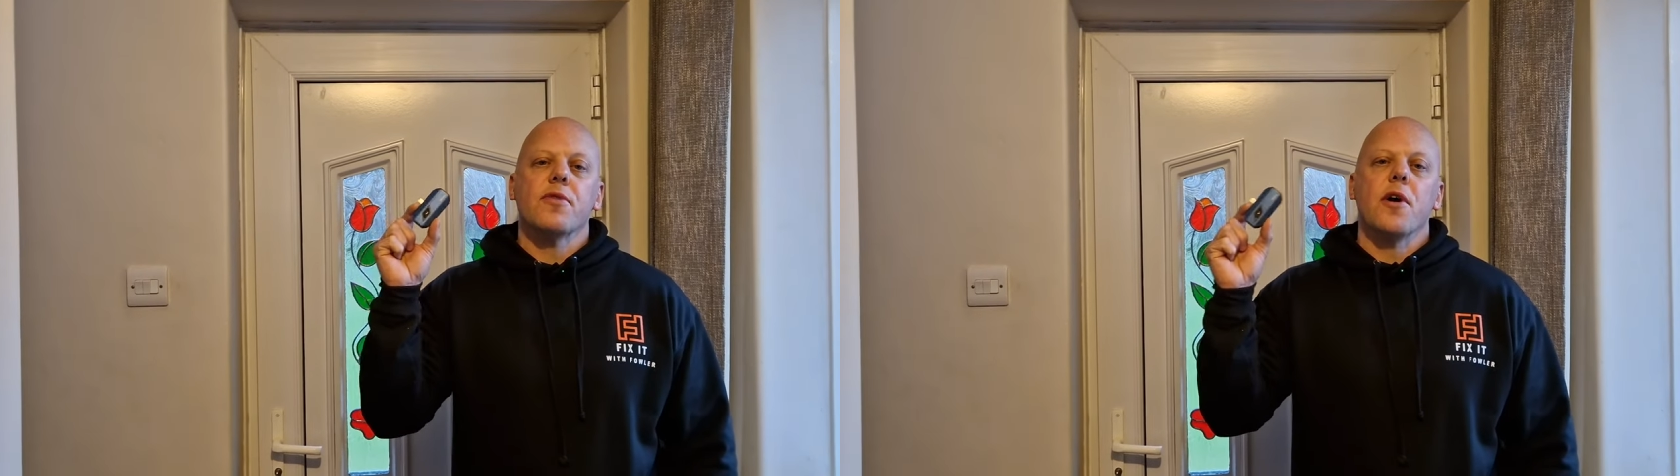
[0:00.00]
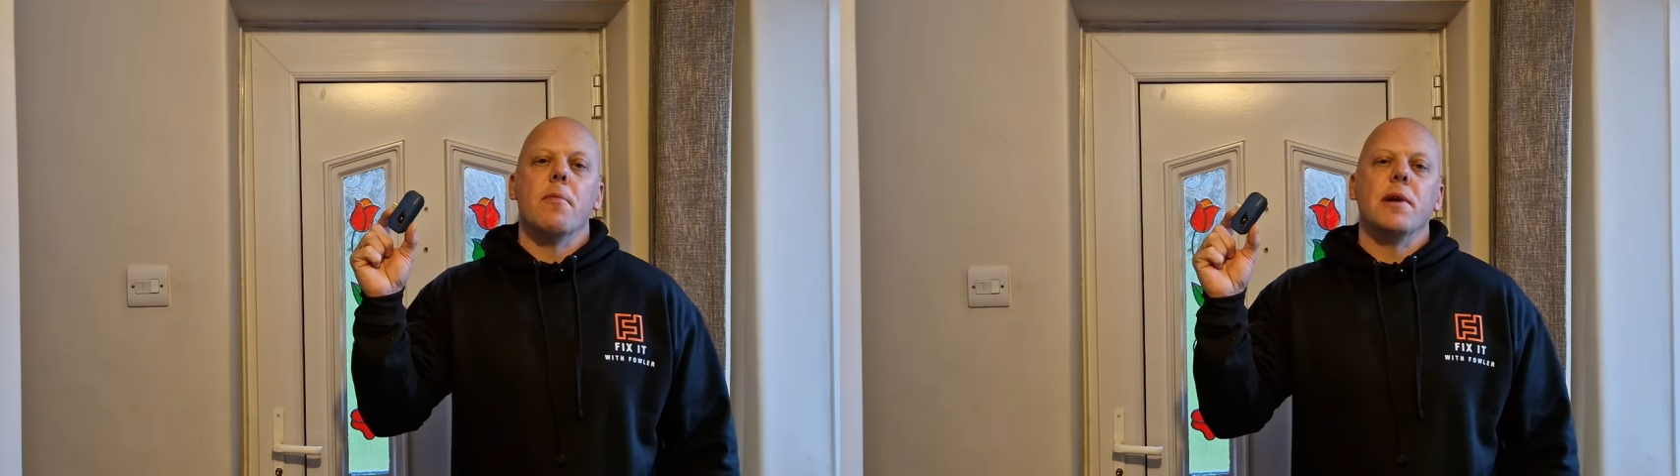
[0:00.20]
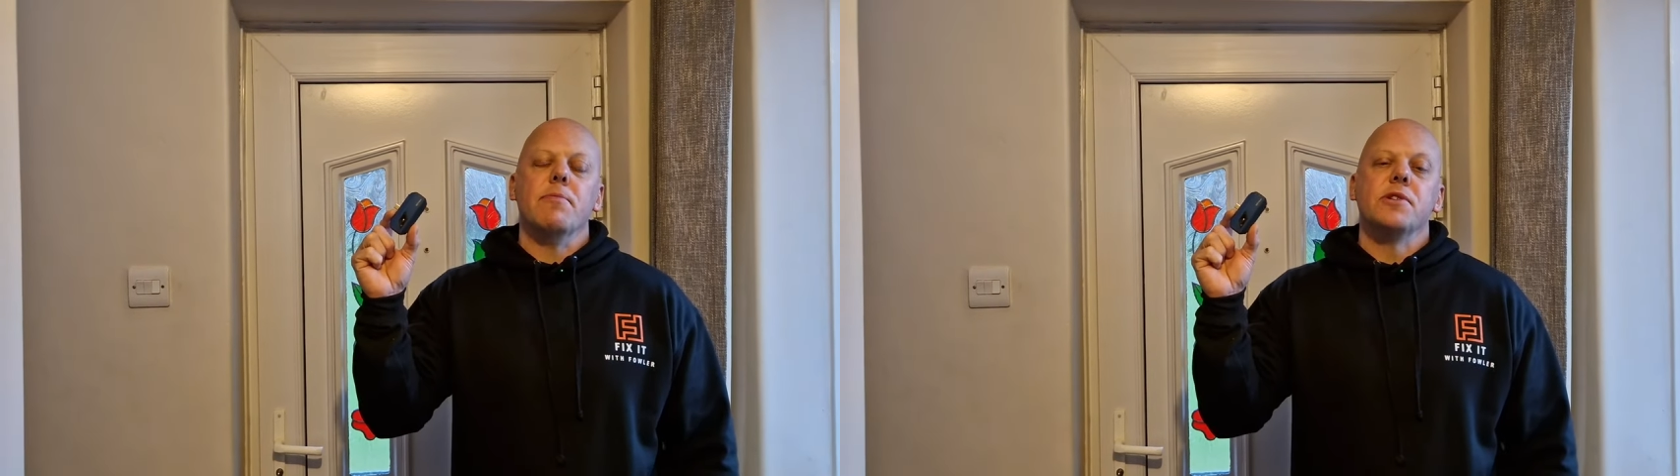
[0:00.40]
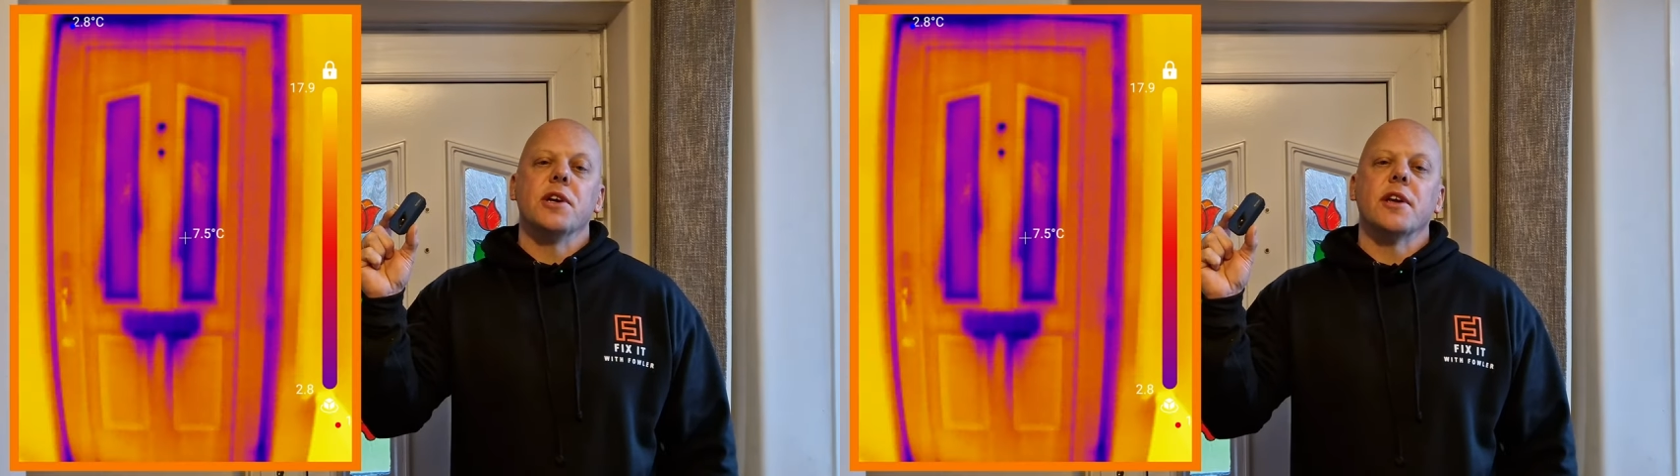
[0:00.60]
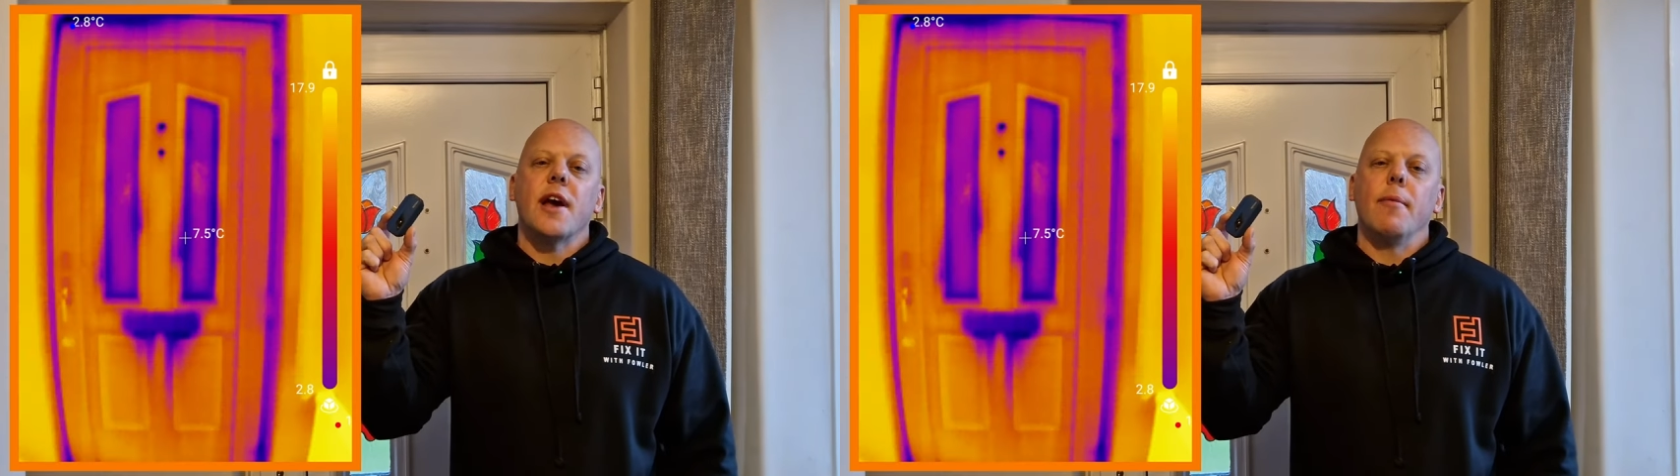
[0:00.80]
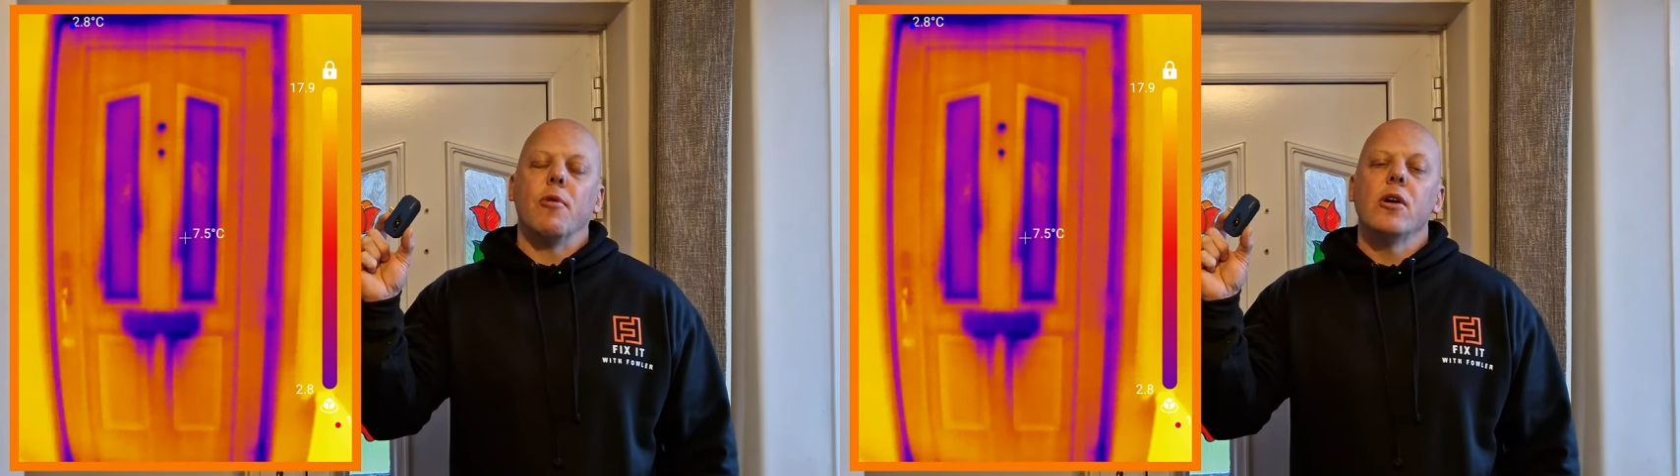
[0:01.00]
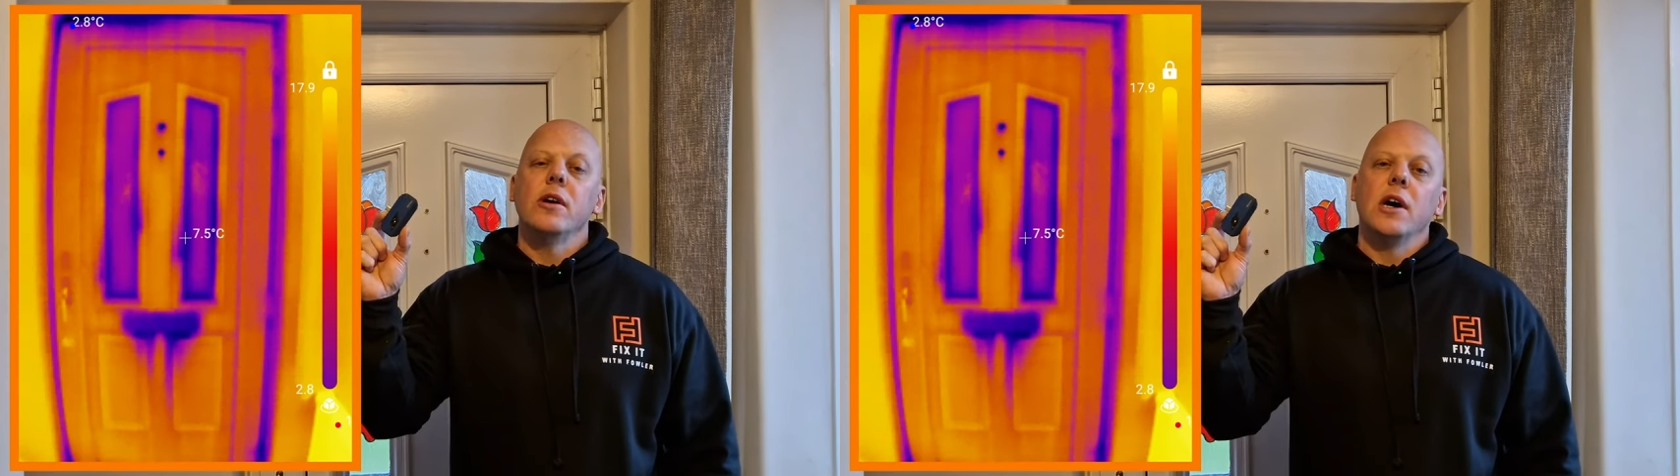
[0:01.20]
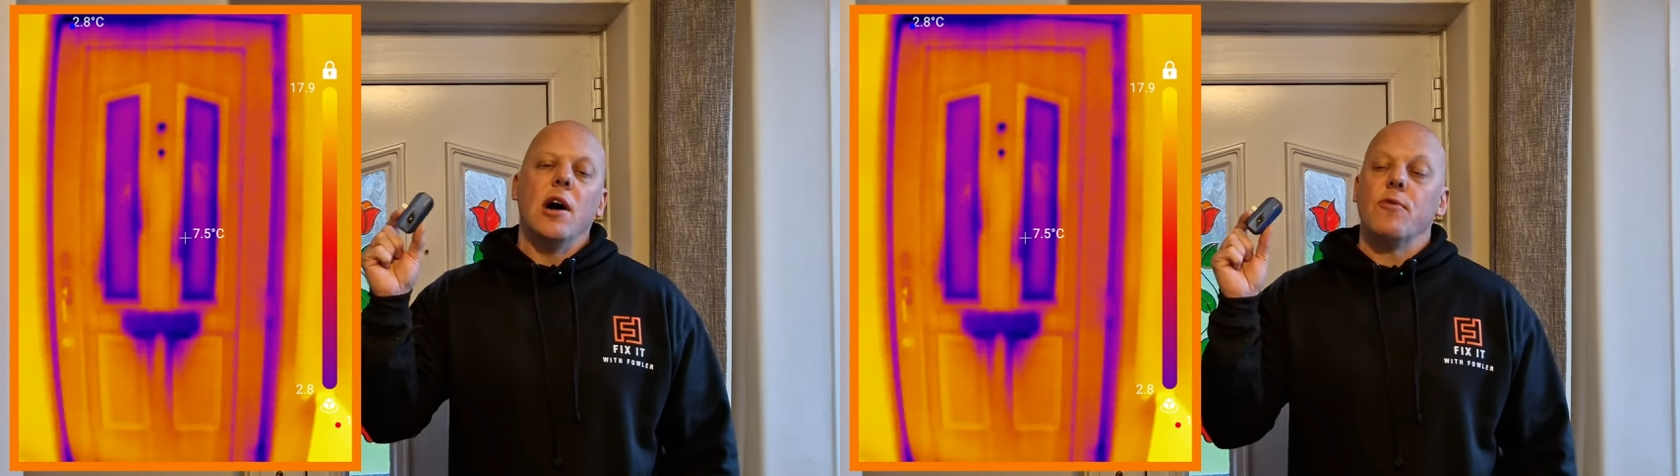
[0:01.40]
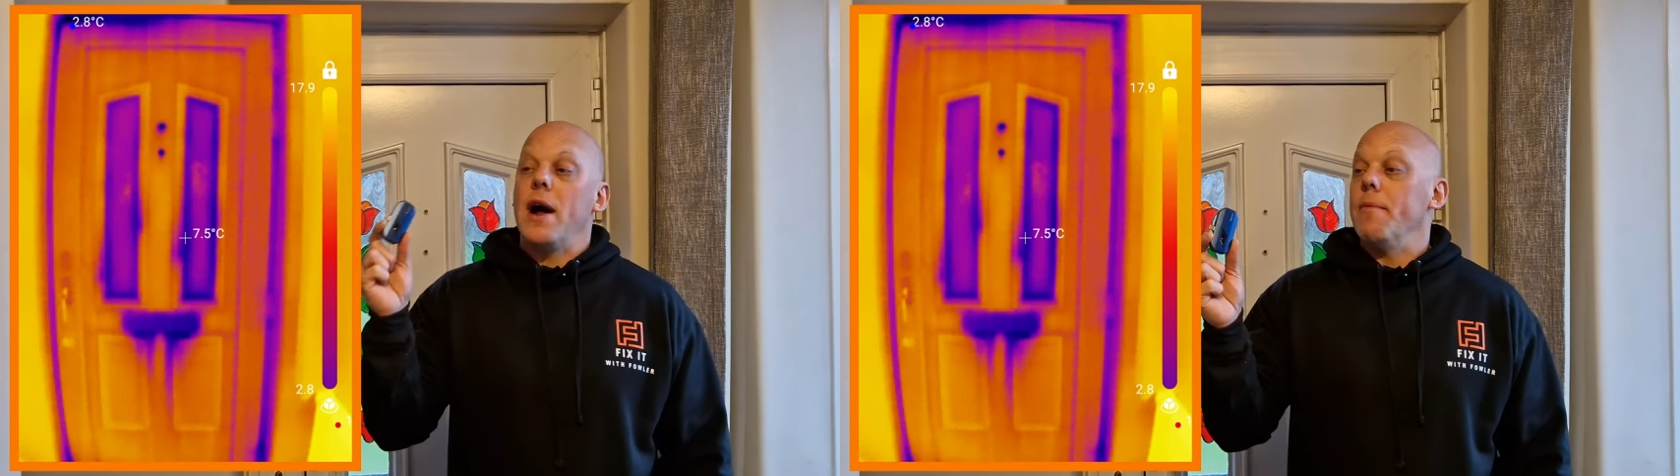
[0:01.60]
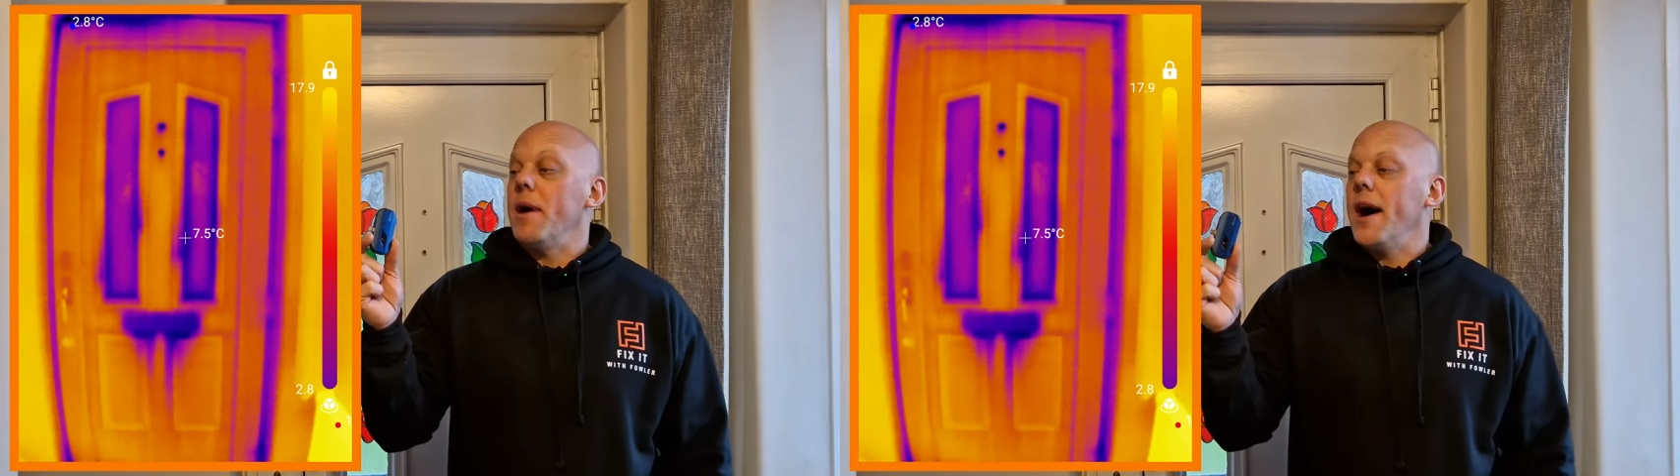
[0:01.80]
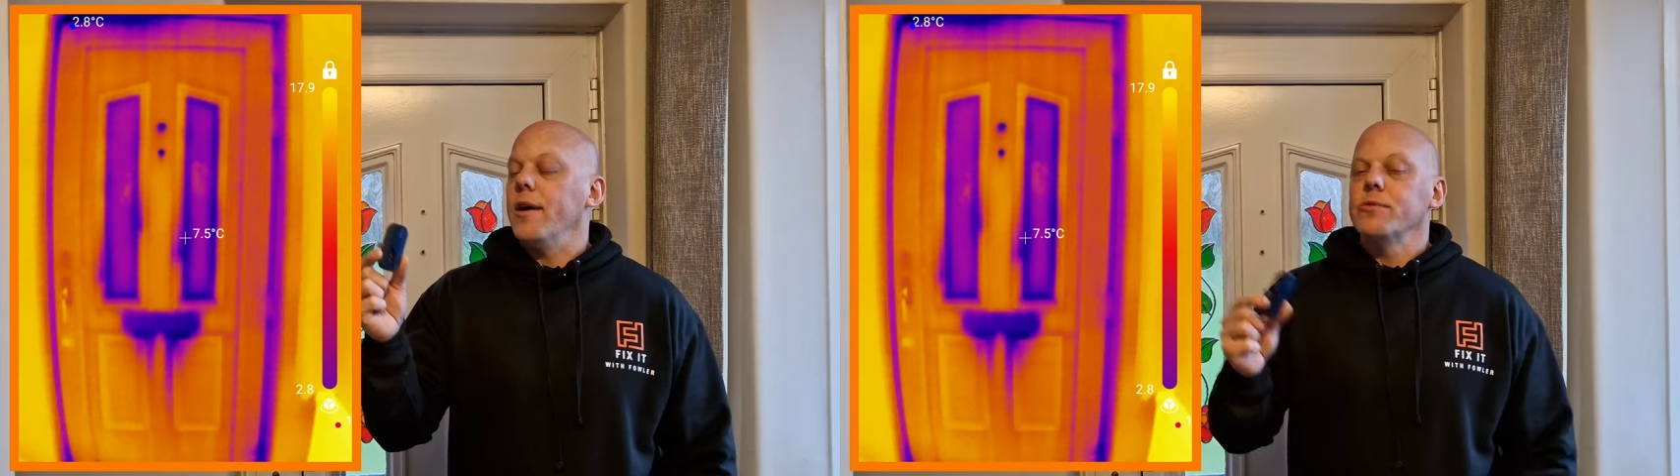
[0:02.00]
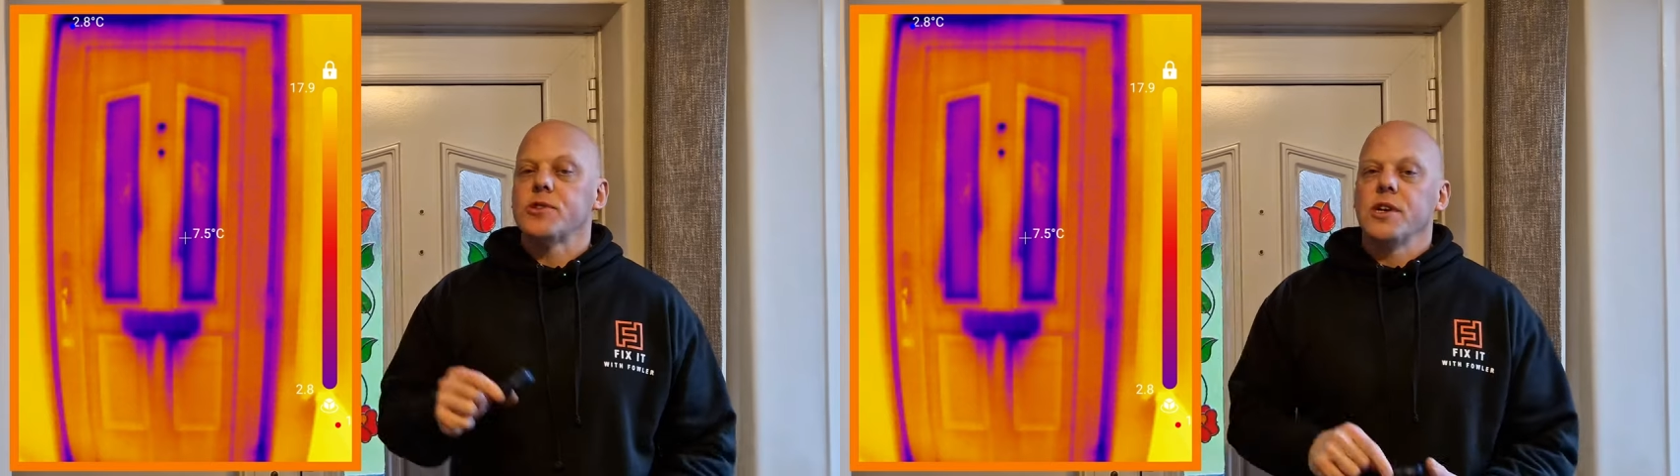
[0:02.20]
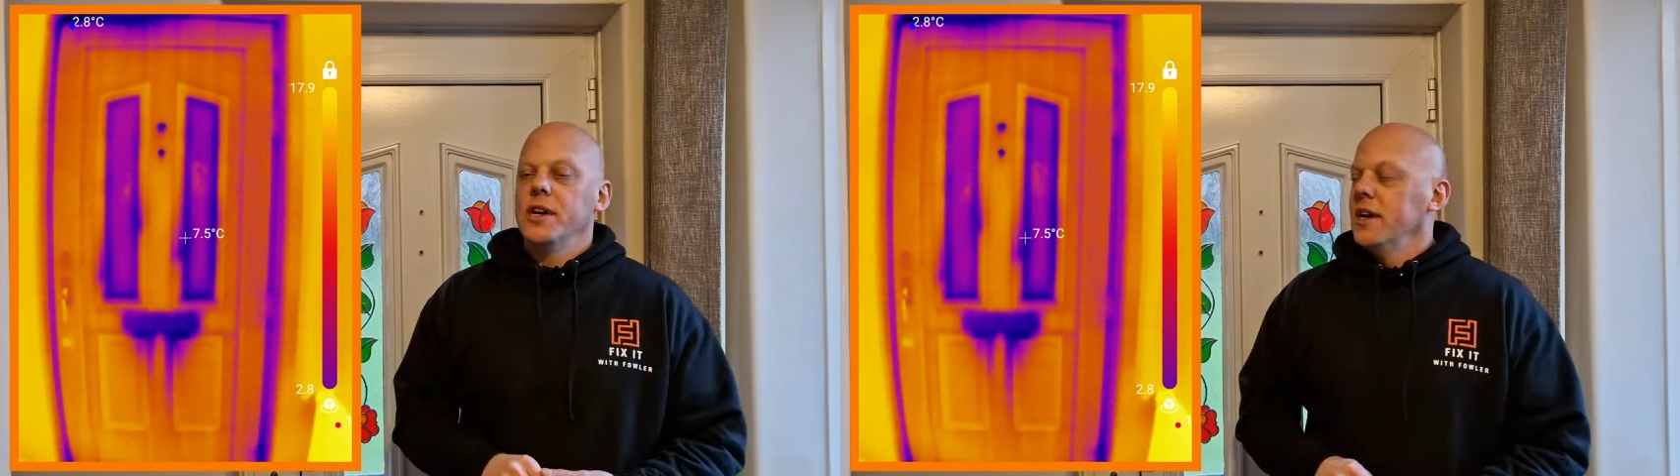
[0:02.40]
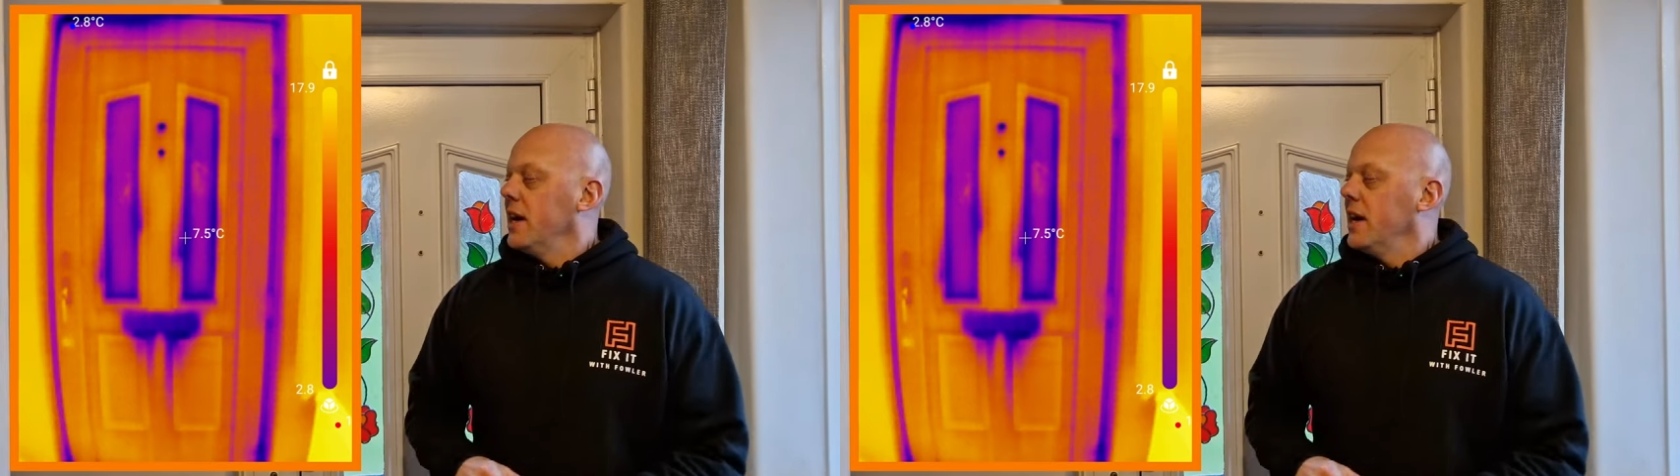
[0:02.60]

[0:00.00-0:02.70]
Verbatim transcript: thermal imaging camera around my house.